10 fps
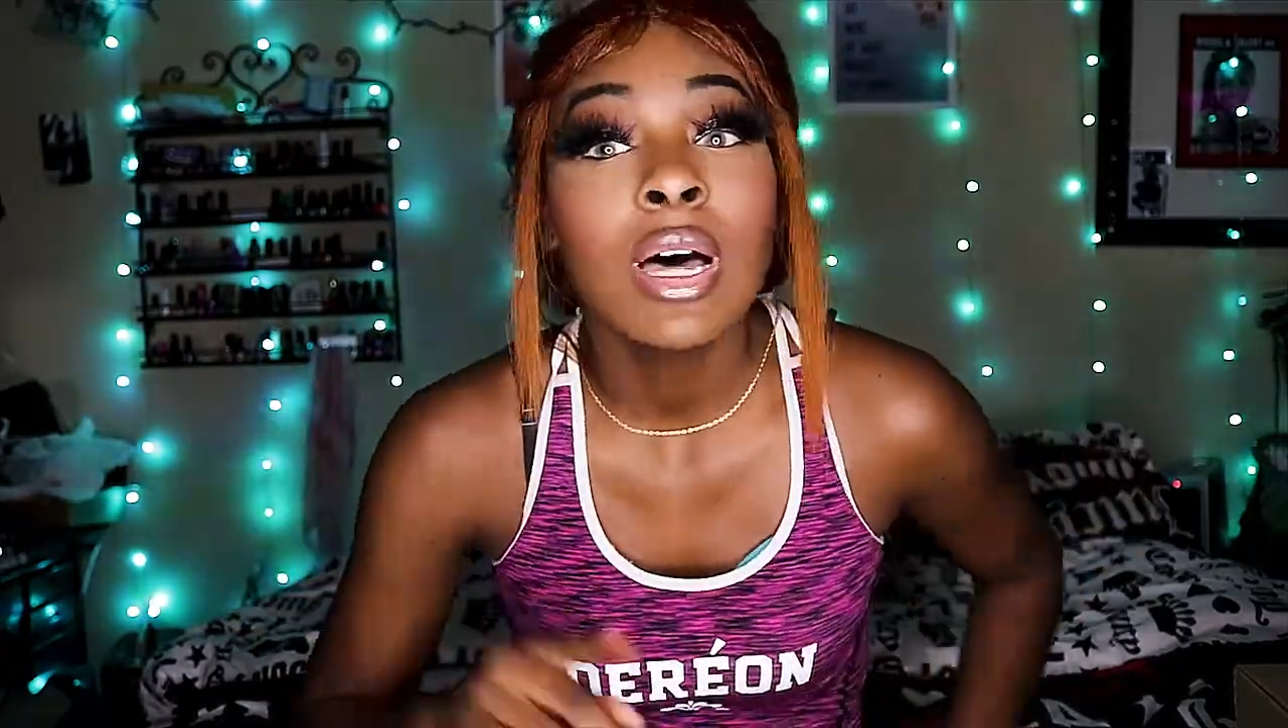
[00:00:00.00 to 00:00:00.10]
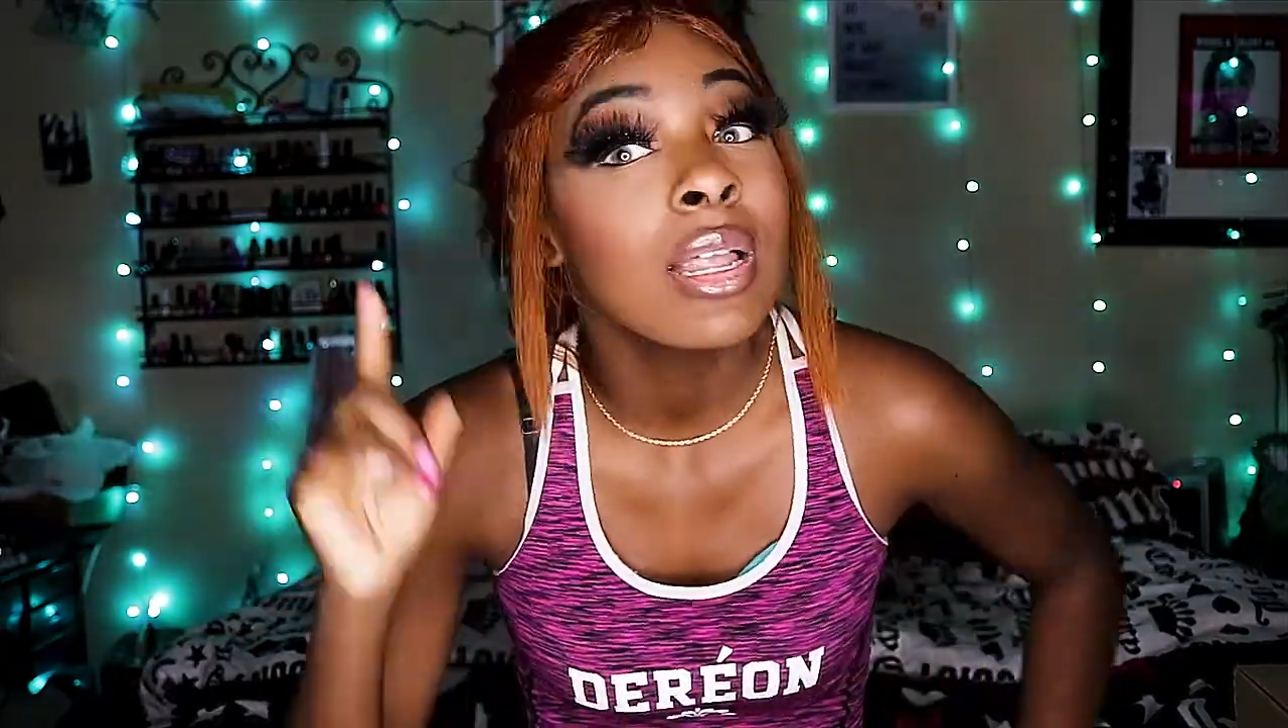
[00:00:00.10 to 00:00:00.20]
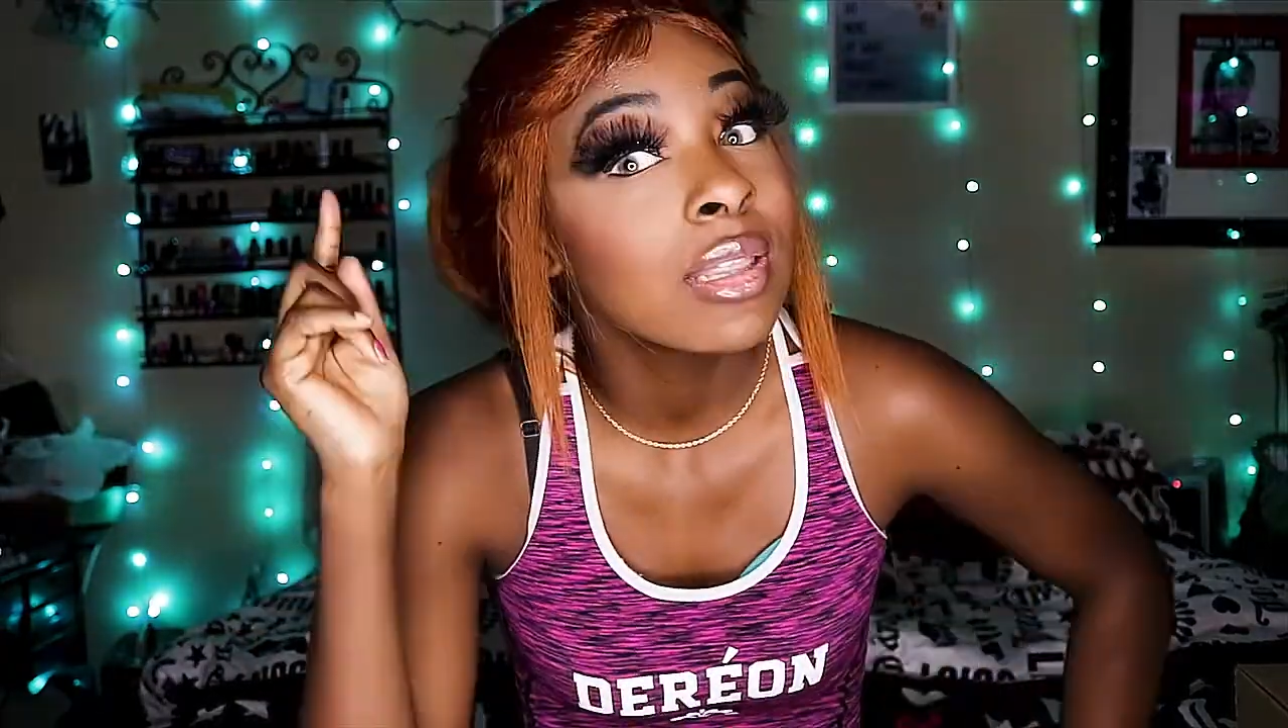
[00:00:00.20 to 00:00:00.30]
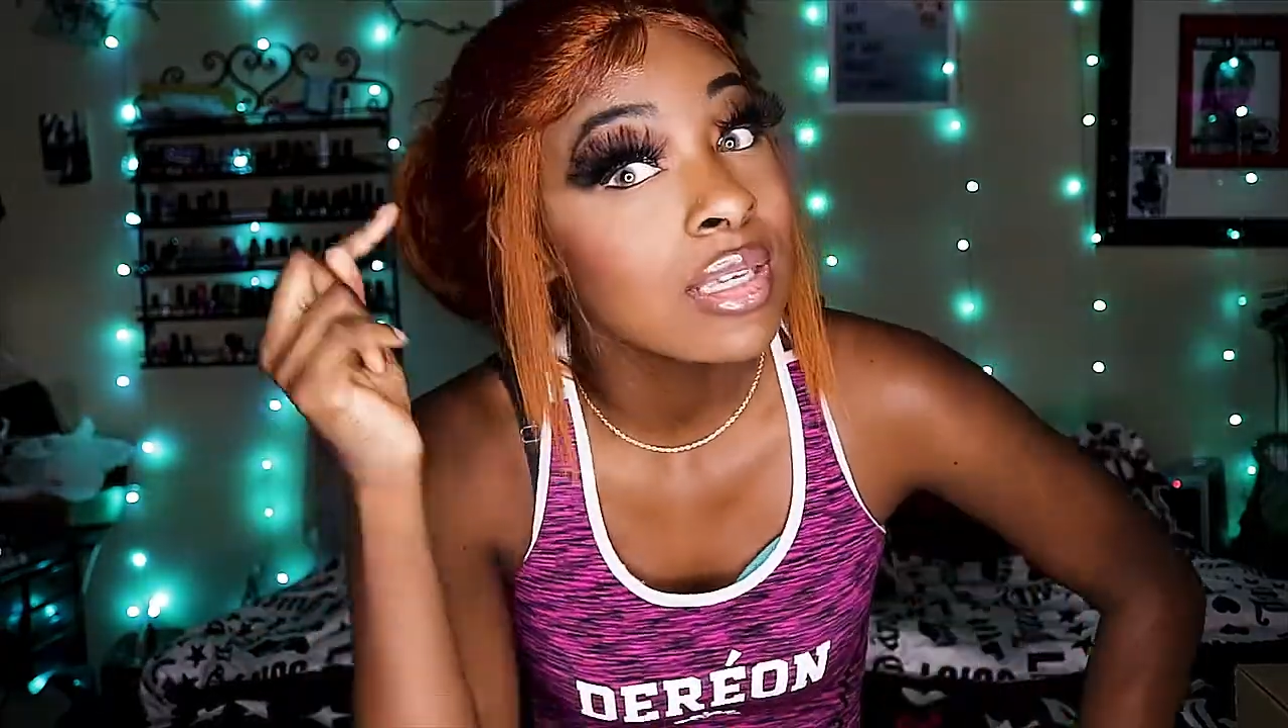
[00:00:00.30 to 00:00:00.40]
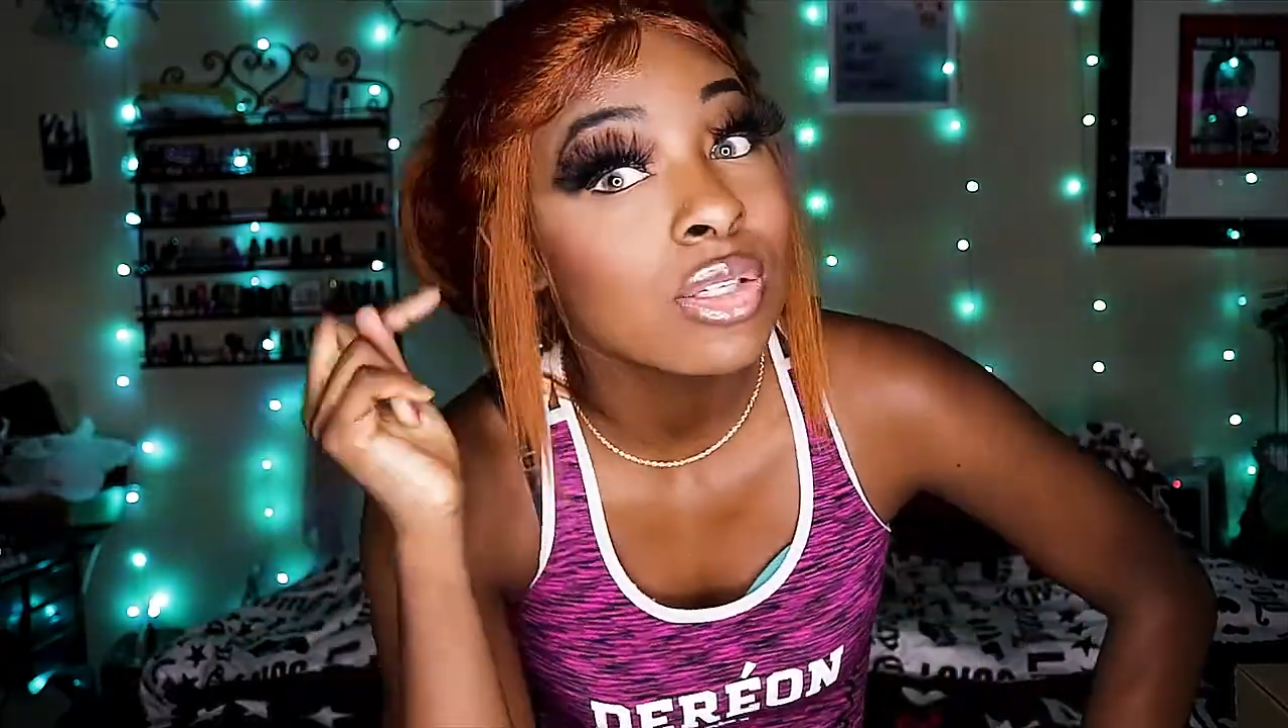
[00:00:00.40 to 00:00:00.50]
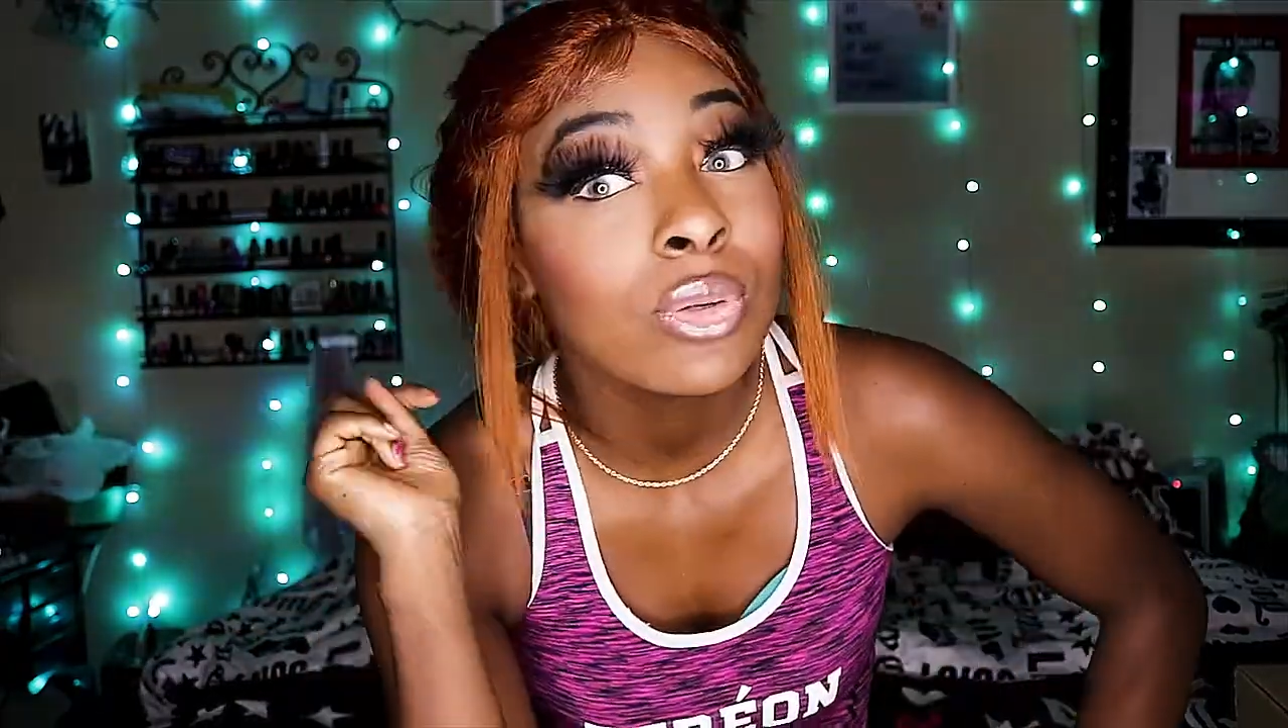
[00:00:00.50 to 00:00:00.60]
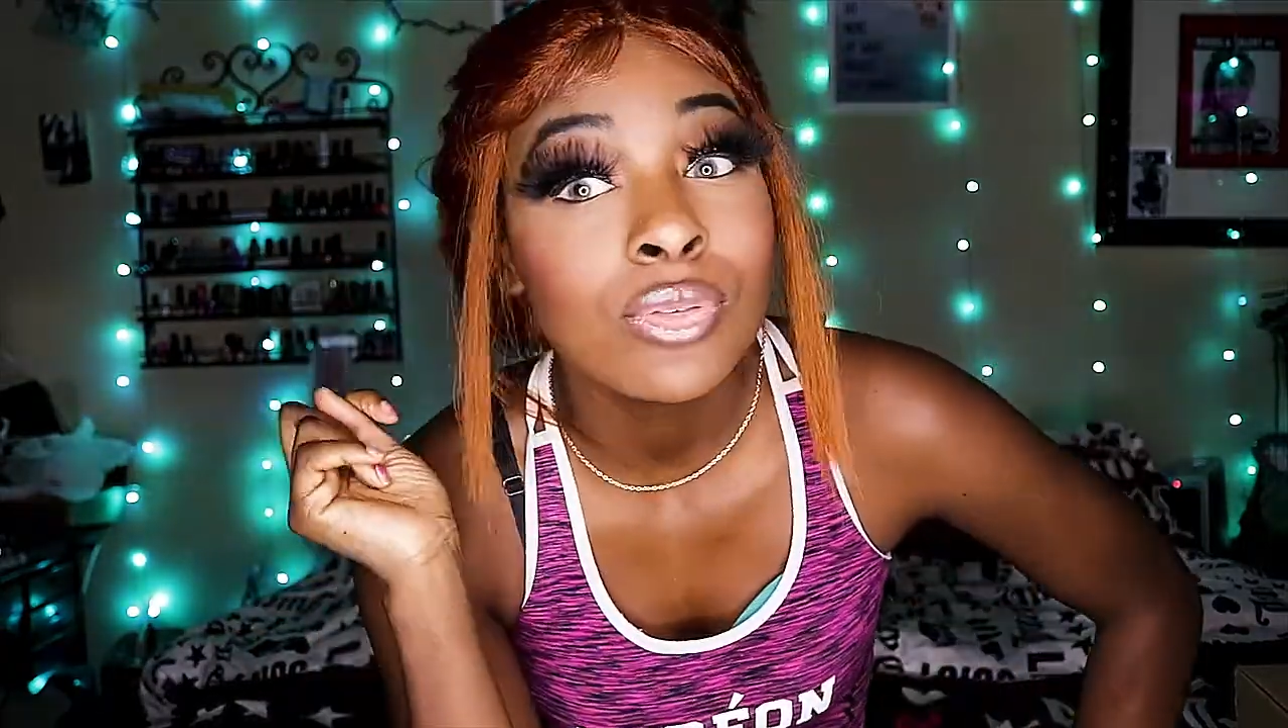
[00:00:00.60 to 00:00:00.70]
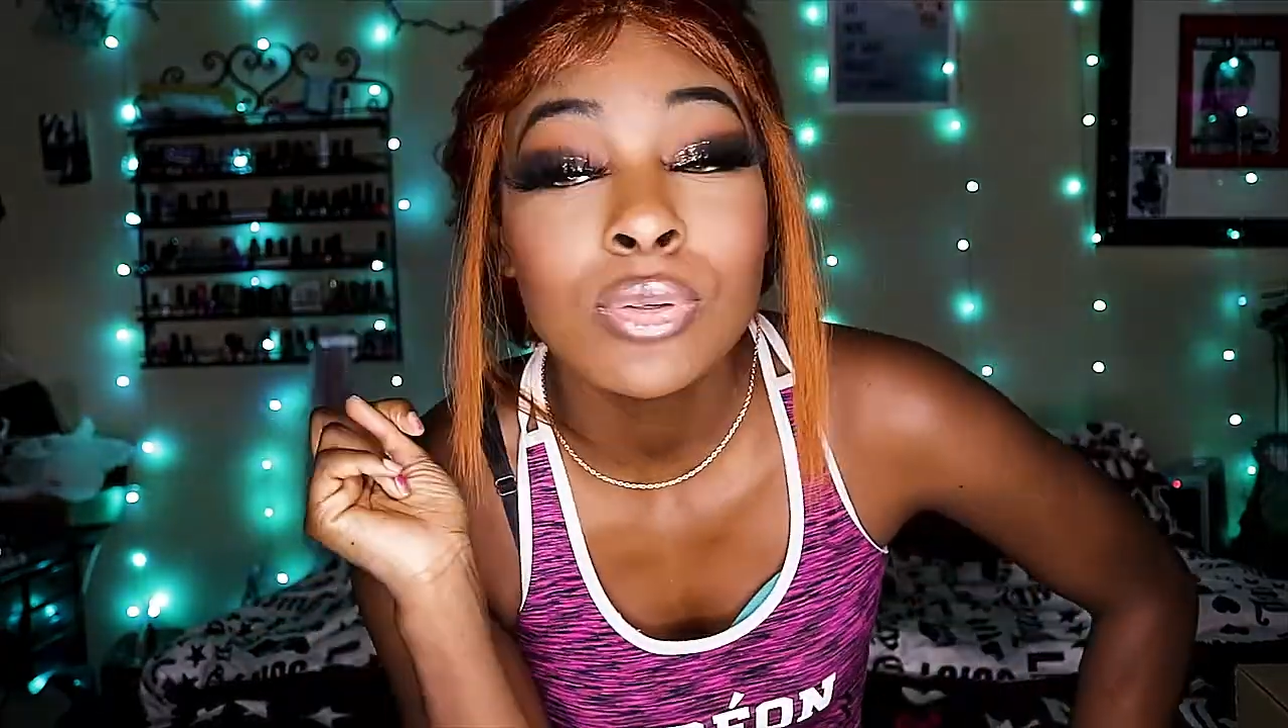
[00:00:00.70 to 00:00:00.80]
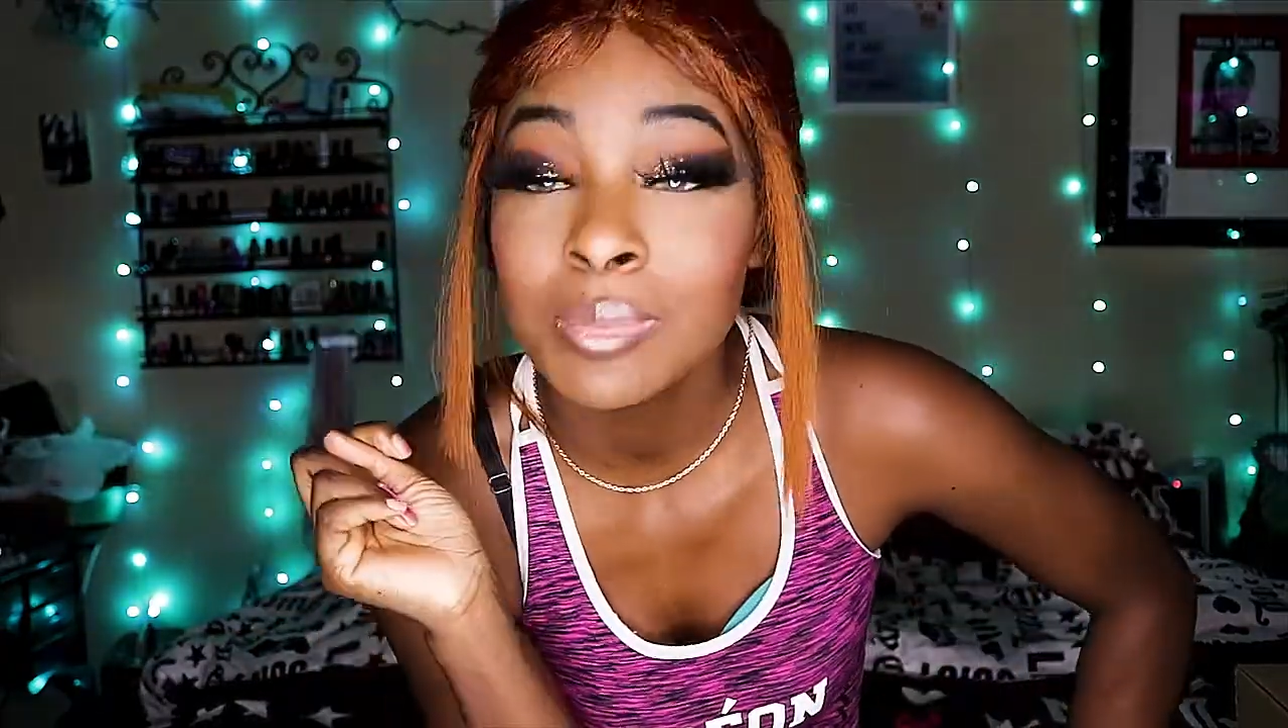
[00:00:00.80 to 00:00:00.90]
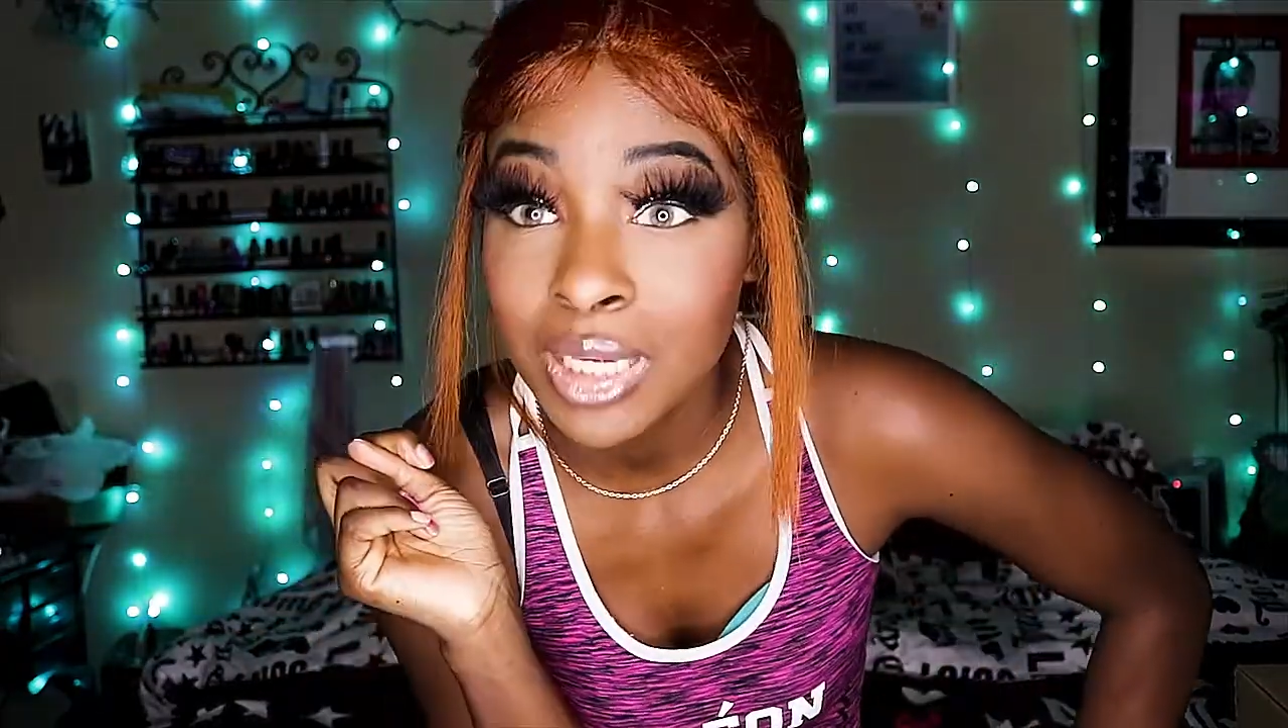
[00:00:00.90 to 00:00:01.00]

Uh, this review will